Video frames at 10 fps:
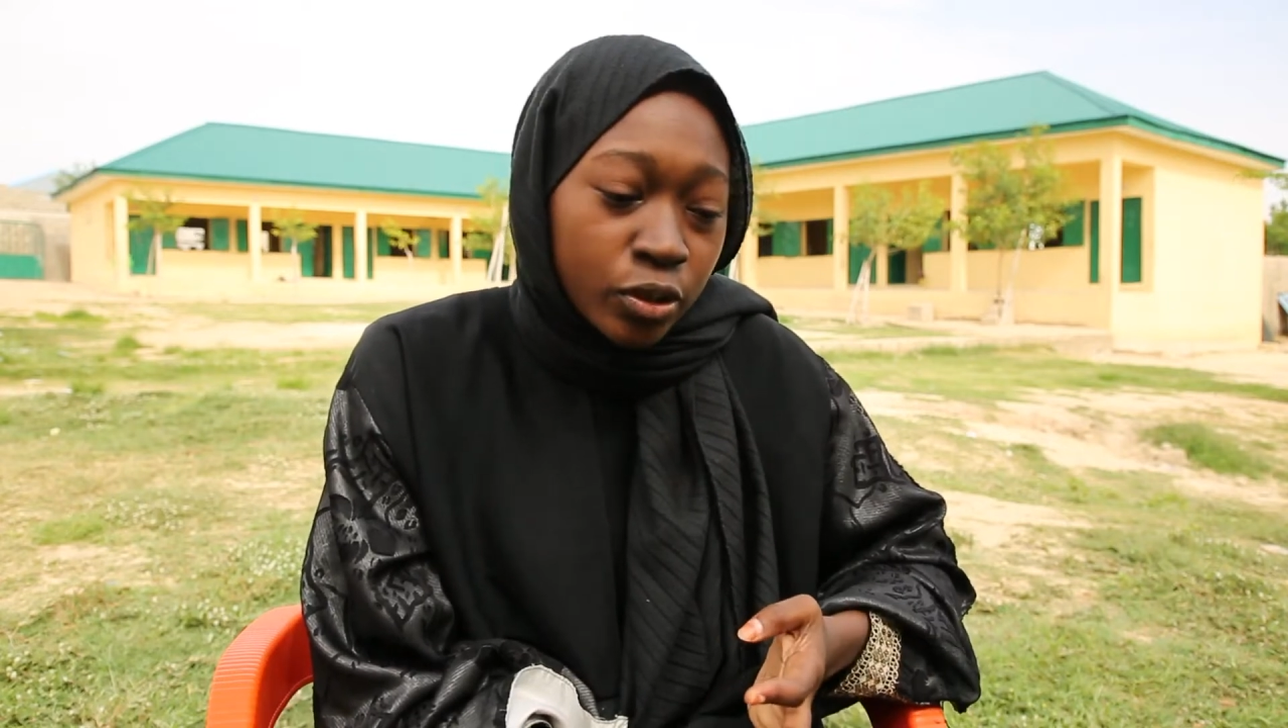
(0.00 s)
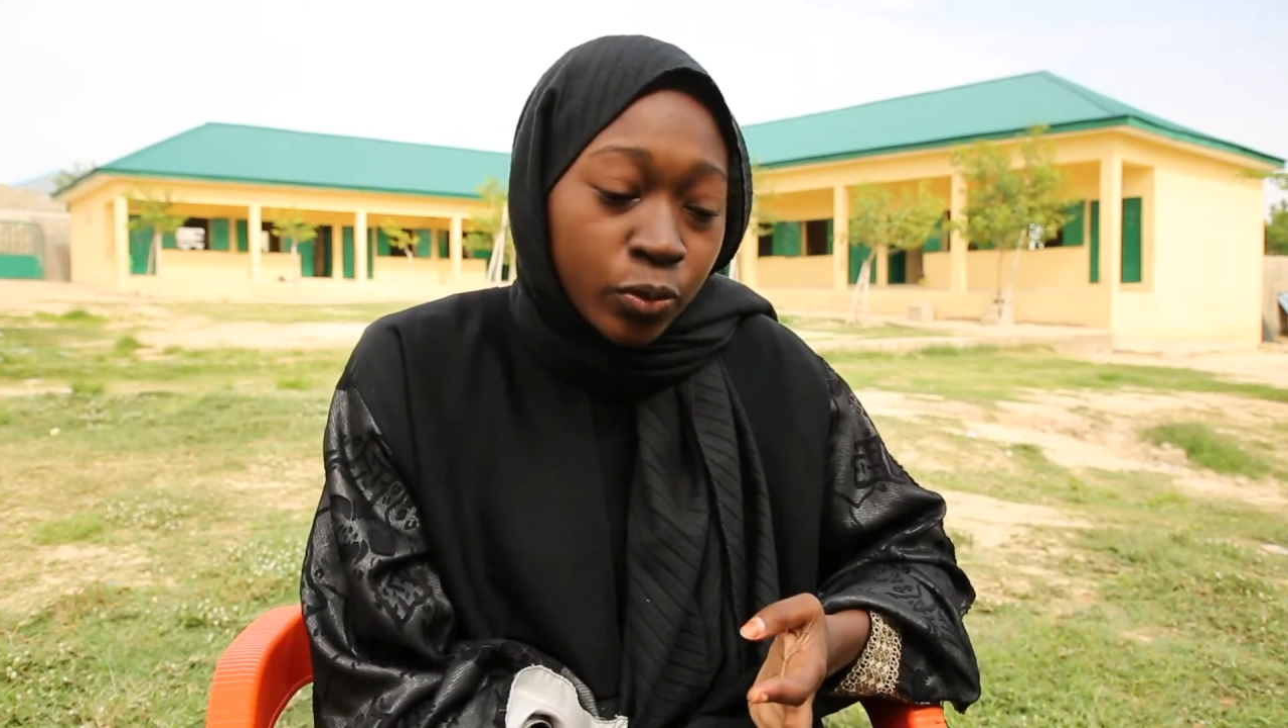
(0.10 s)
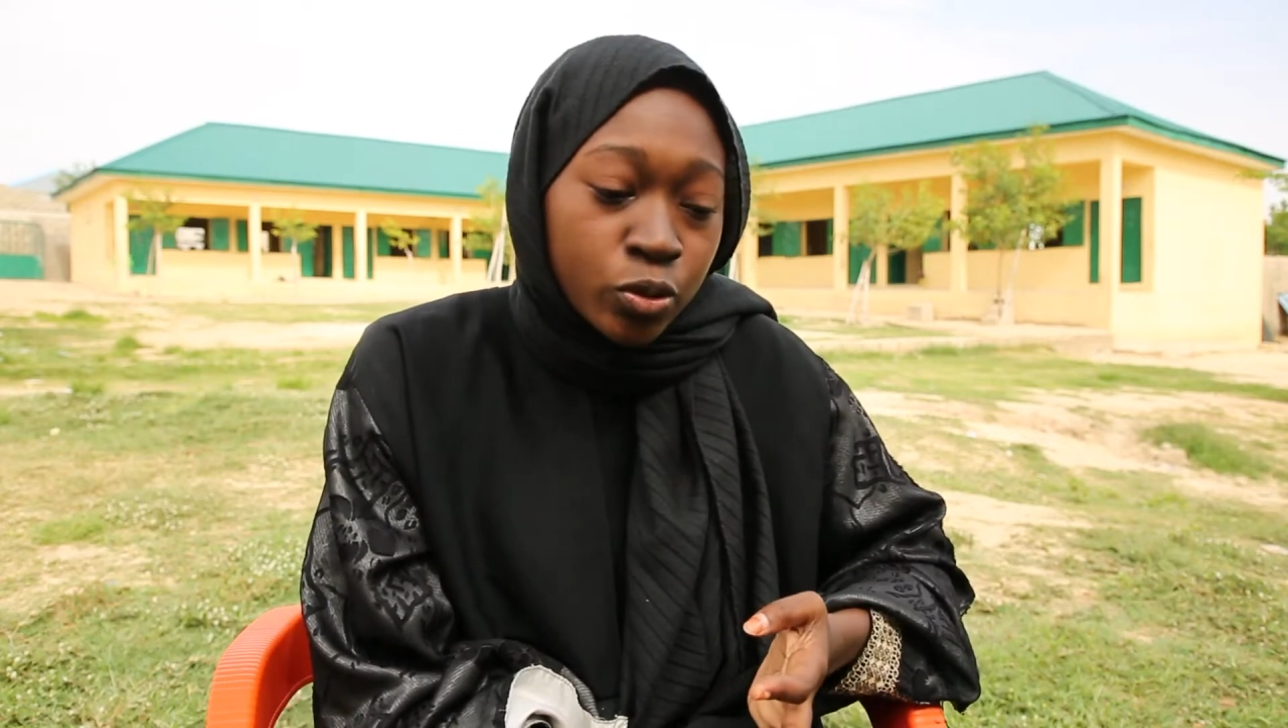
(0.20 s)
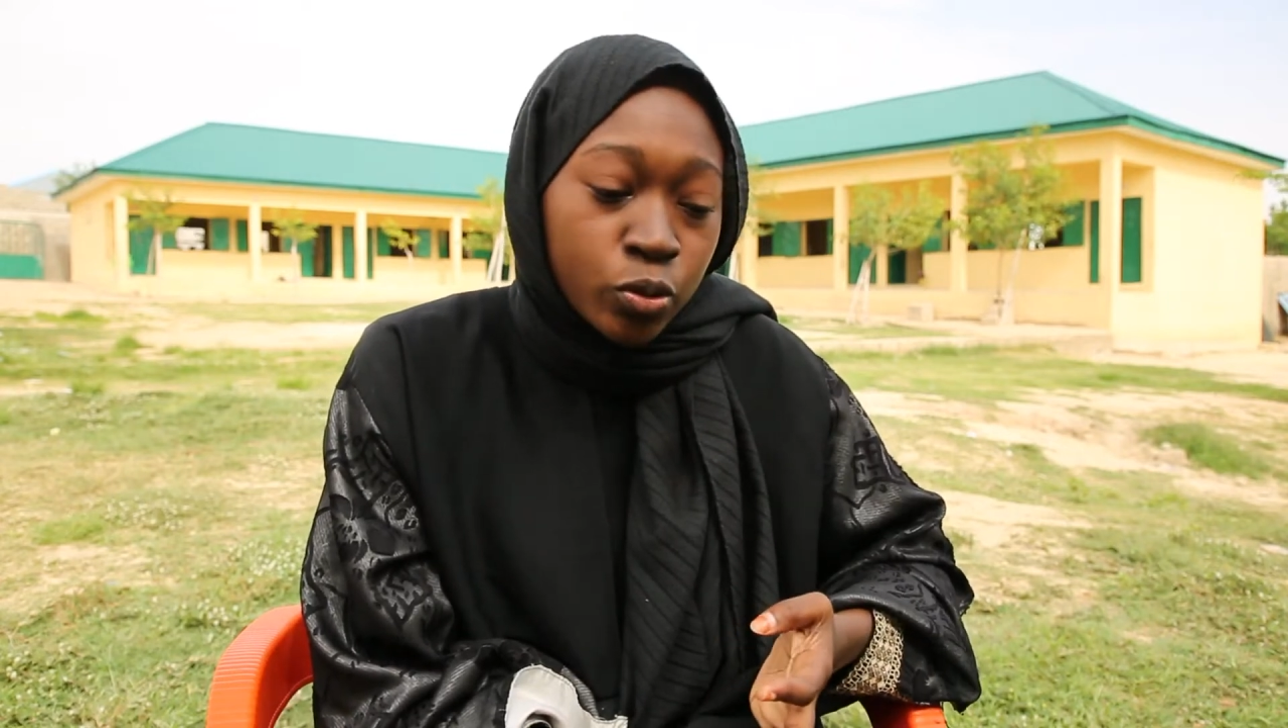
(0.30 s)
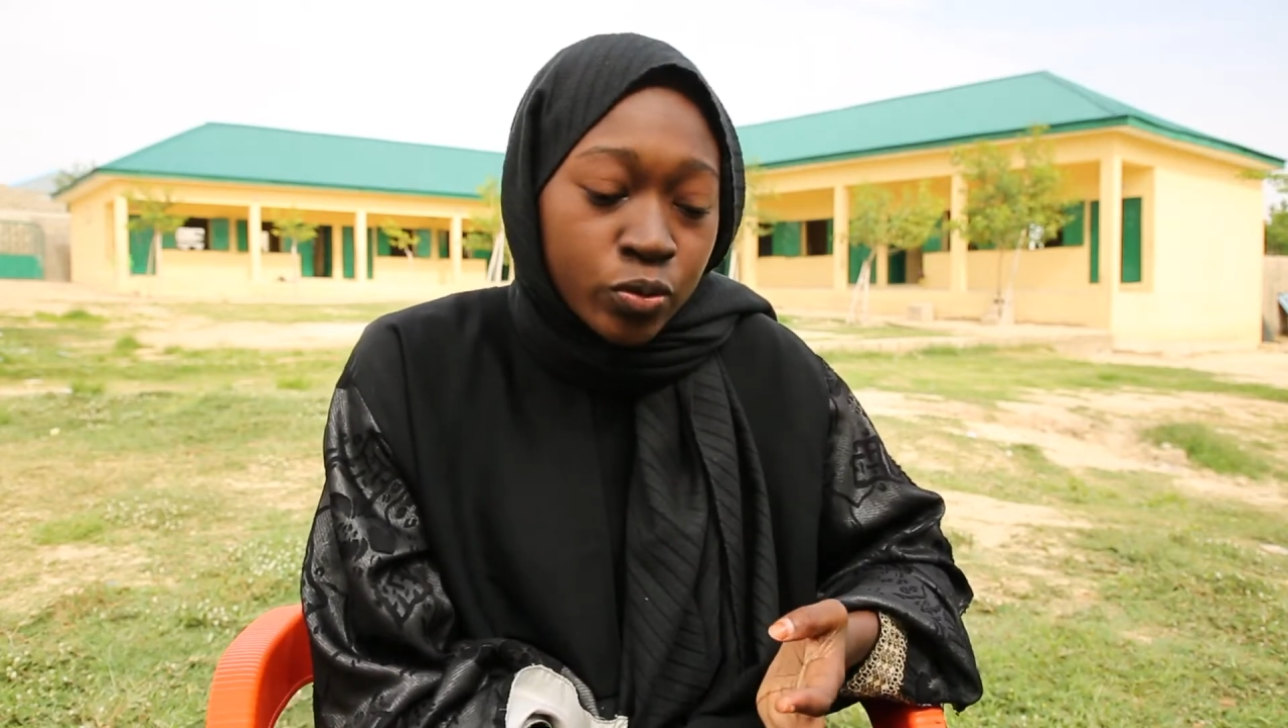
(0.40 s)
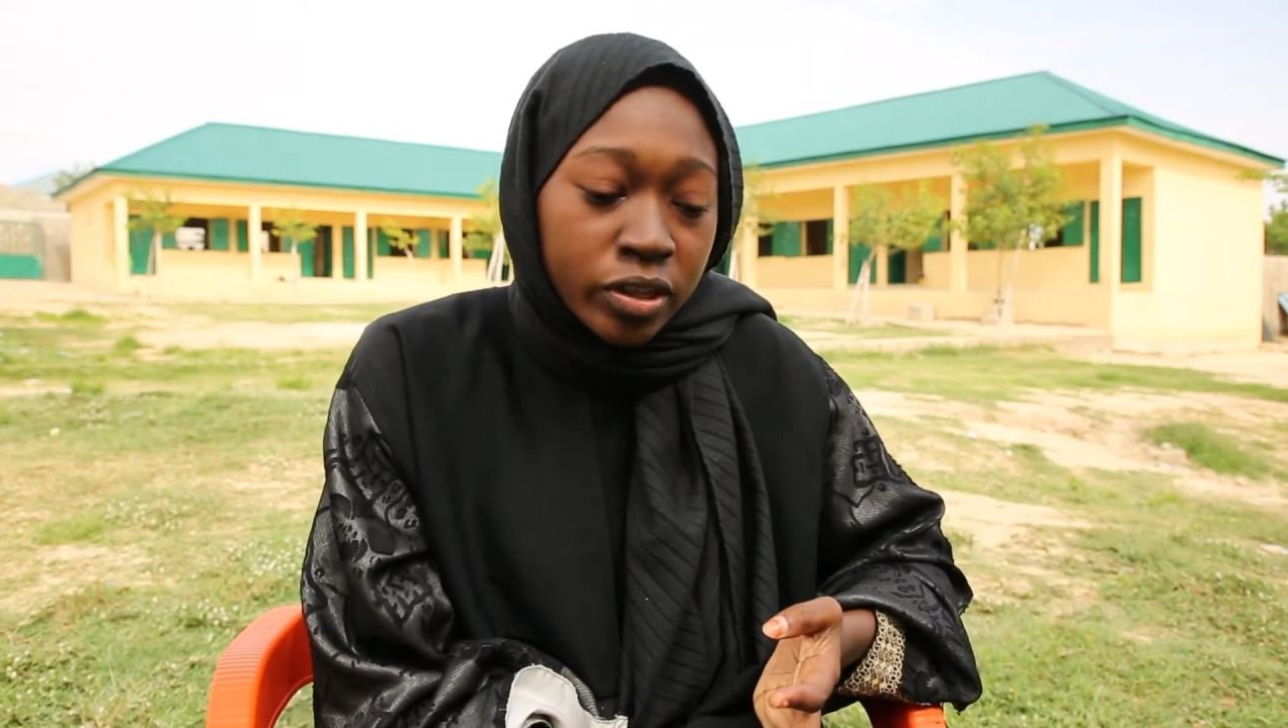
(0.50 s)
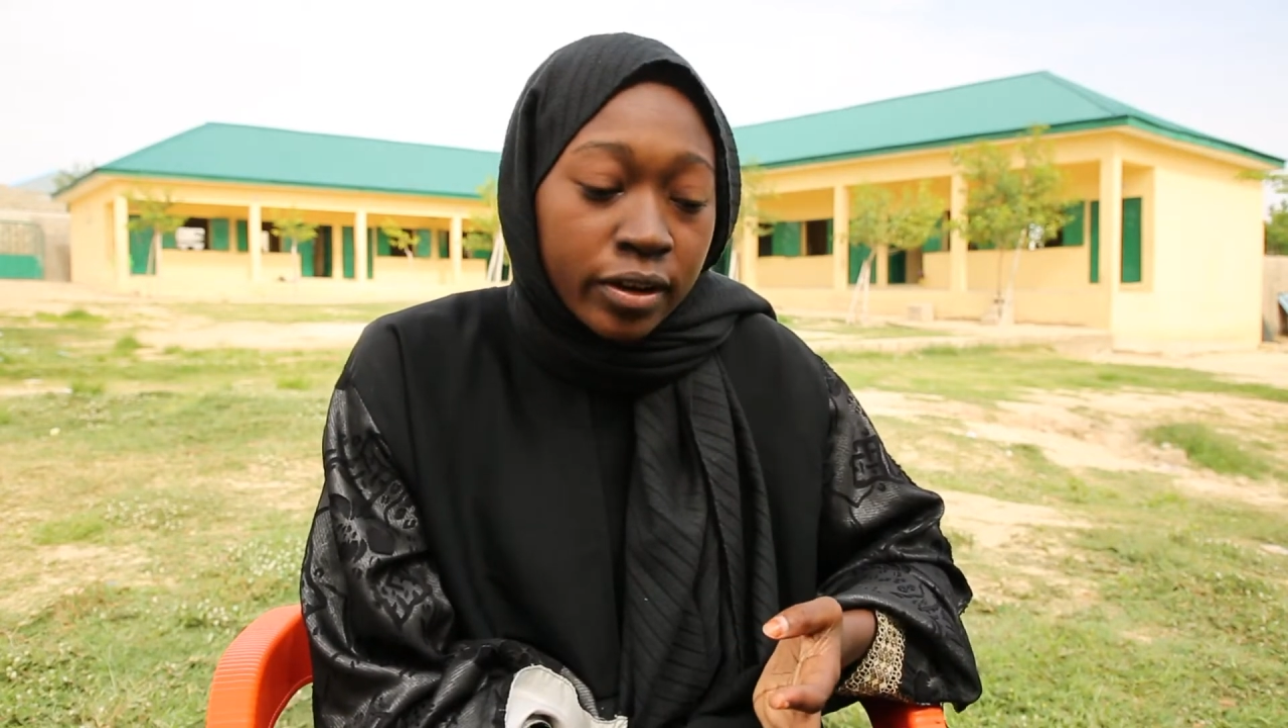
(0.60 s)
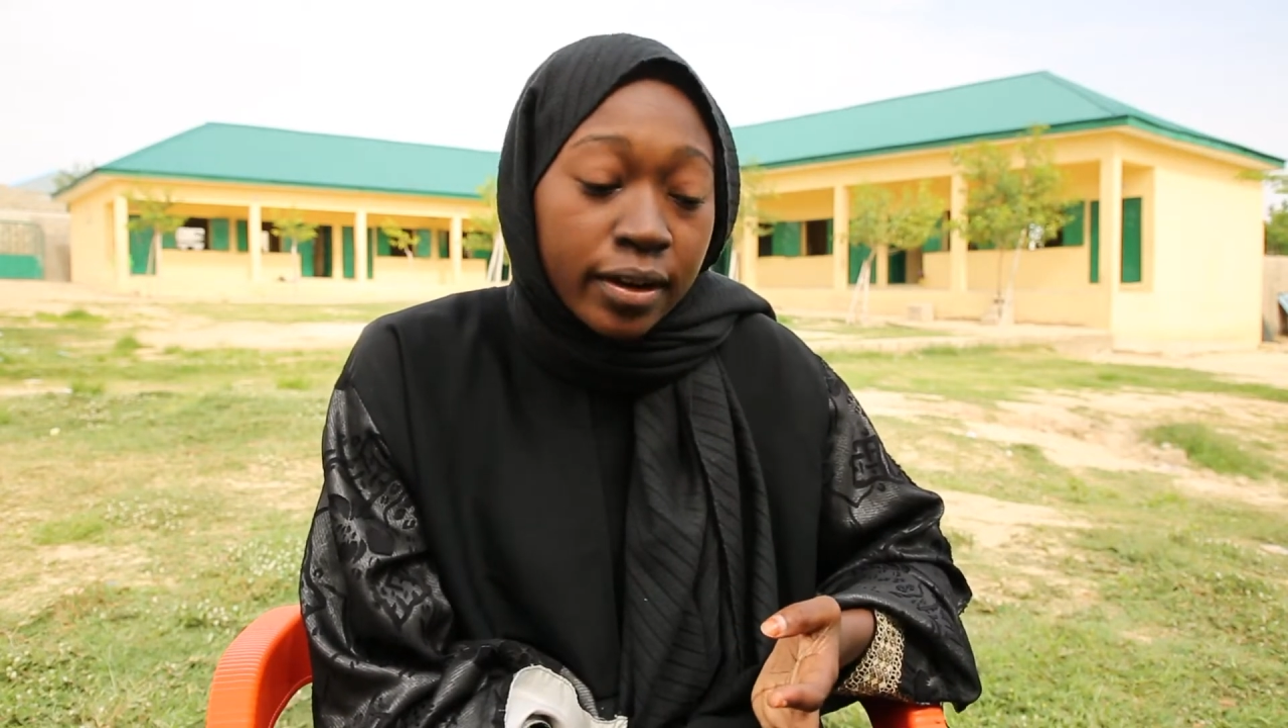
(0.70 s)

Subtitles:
they were so scared,